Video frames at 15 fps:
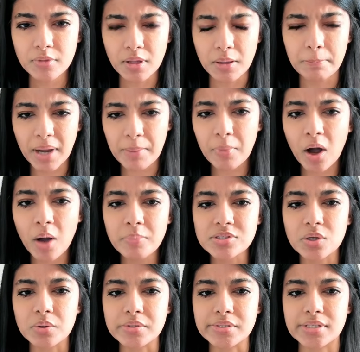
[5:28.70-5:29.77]
My mom is
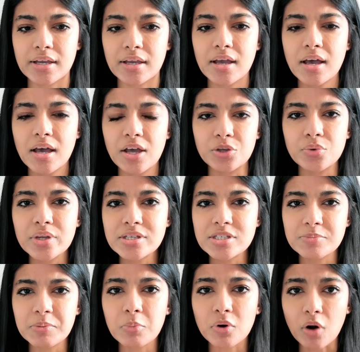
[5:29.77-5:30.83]
always like, you need to
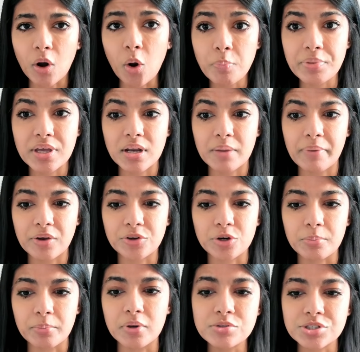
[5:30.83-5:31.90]
be more open about your
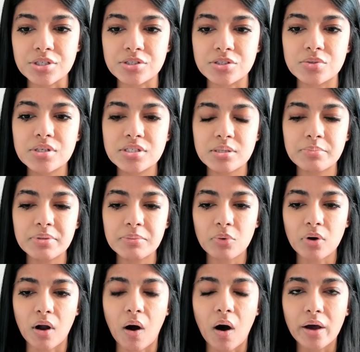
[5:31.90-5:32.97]
emotions. You need to be
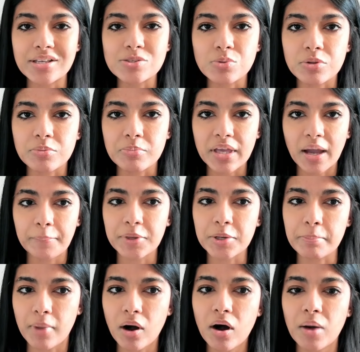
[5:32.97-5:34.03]
more honest with me. I'm your
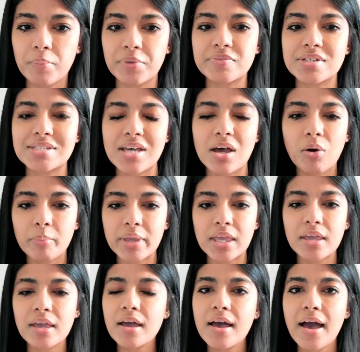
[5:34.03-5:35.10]
mom. You have to tell
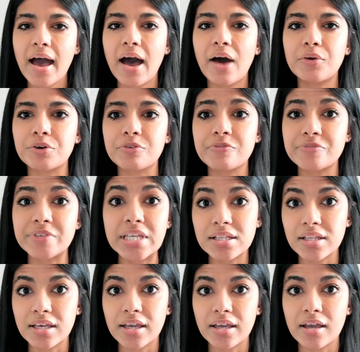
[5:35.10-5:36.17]
me how you're
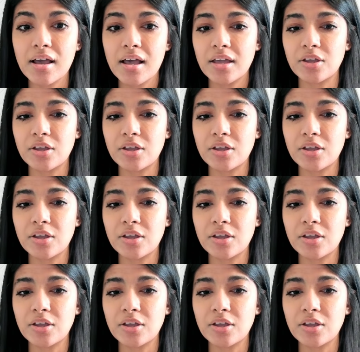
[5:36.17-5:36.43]
feeling.